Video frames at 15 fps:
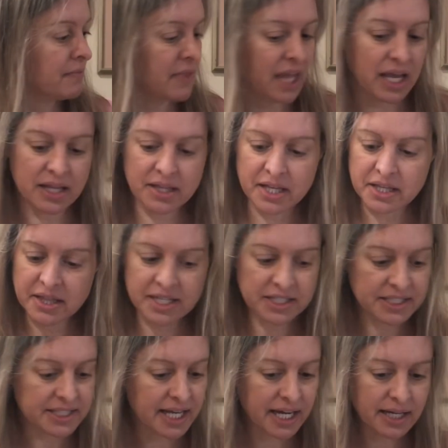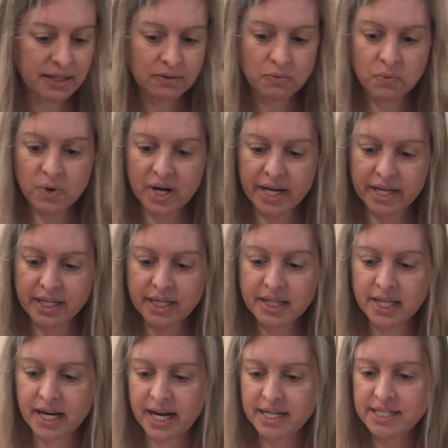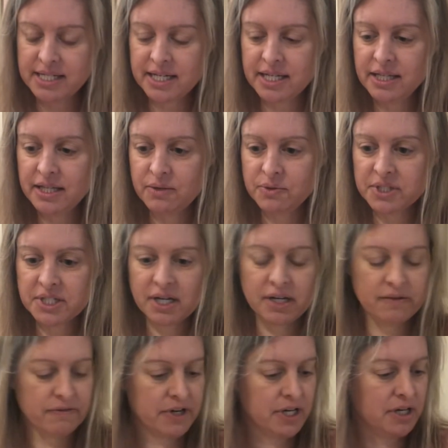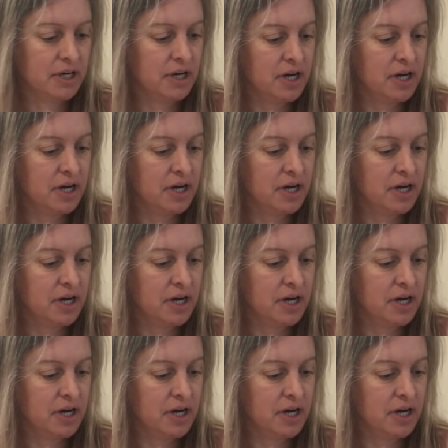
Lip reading: And then the second one that I did that was kind of a